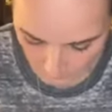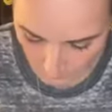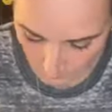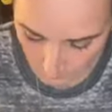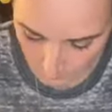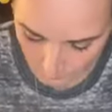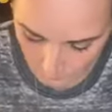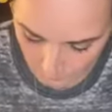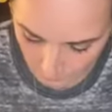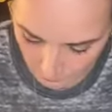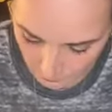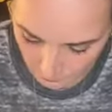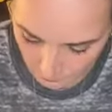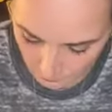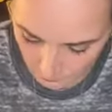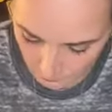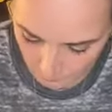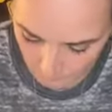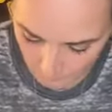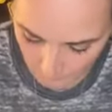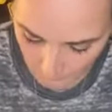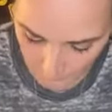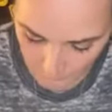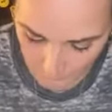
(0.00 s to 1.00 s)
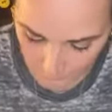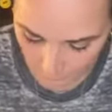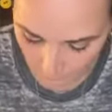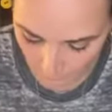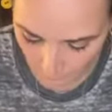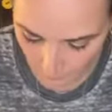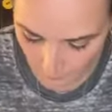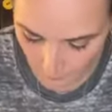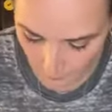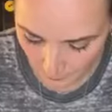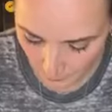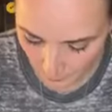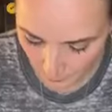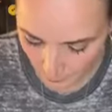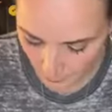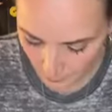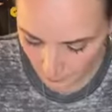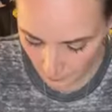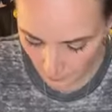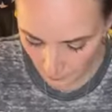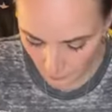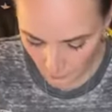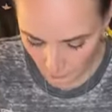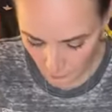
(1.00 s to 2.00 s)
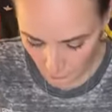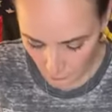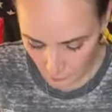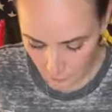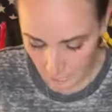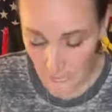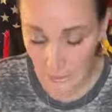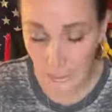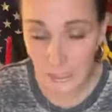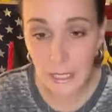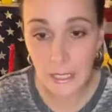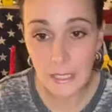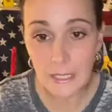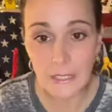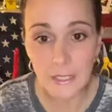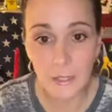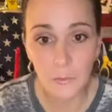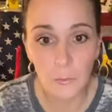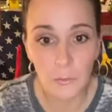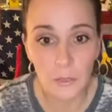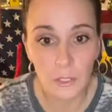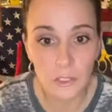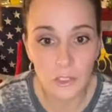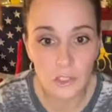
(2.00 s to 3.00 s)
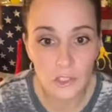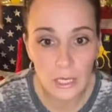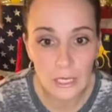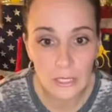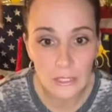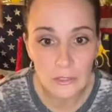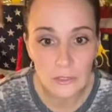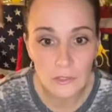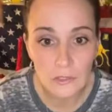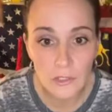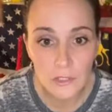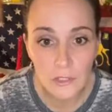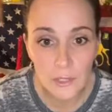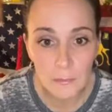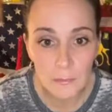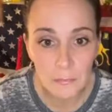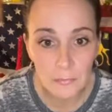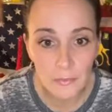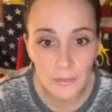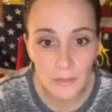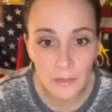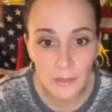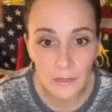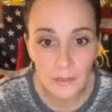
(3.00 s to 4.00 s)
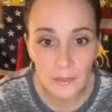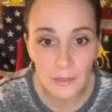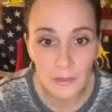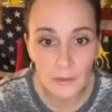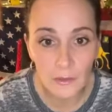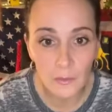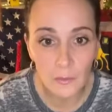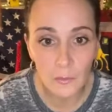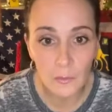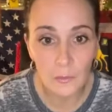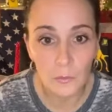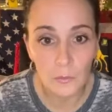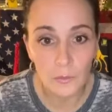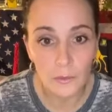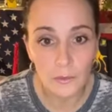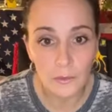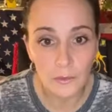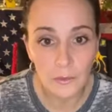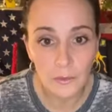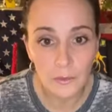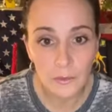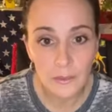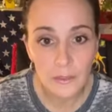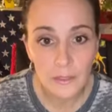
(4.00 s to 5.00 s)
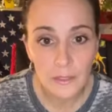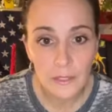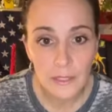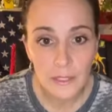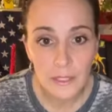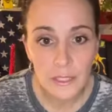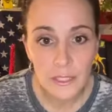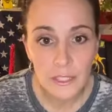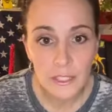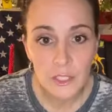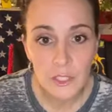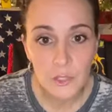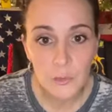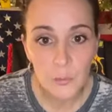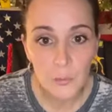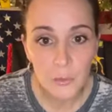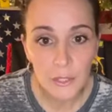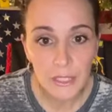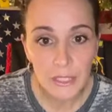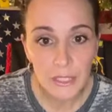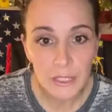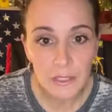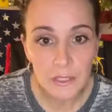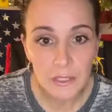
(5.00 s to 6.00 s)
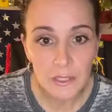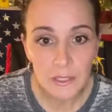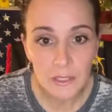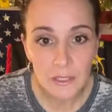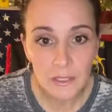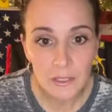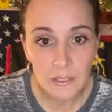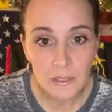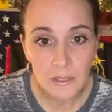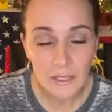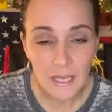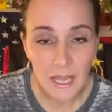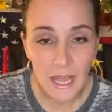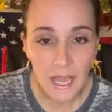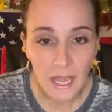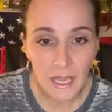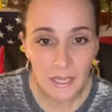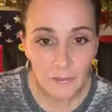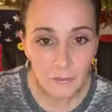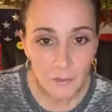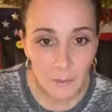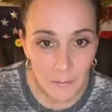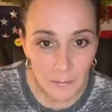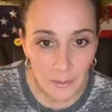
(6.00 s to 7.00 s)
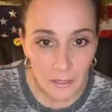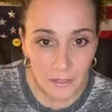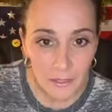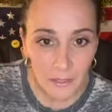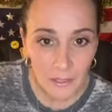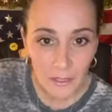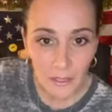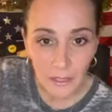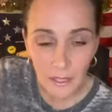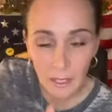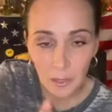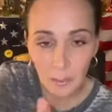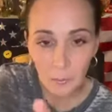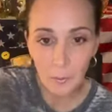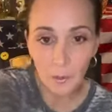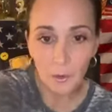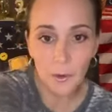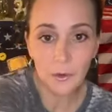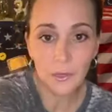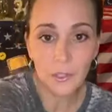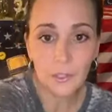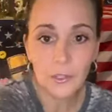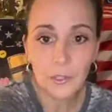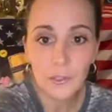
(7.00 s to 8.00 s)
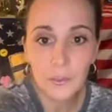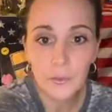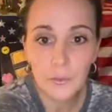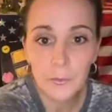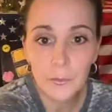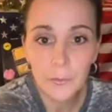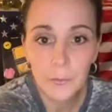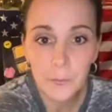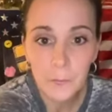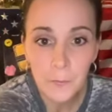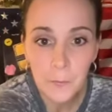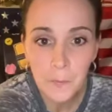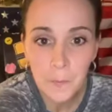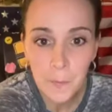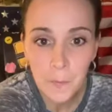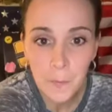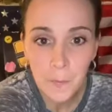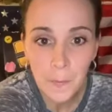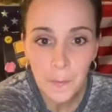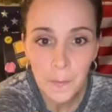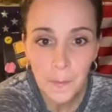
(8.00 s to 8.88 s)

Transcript: and then we'll see what we get from there, just in case I want to change something or sprinkled. Hi Rebecca, how are you?